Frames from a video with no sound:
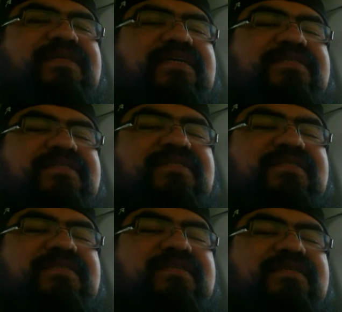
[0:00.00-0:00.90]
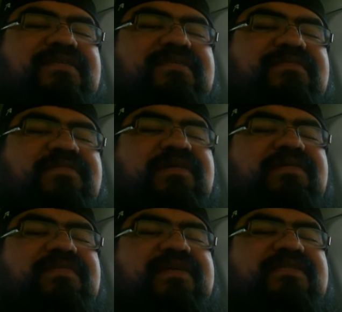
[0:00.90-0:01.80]
Texas.
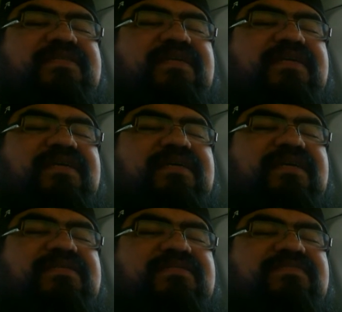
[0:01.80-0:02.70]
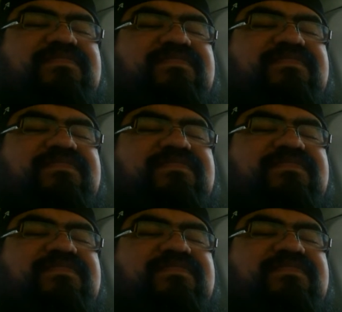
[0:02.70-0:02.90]
Pretty big city, has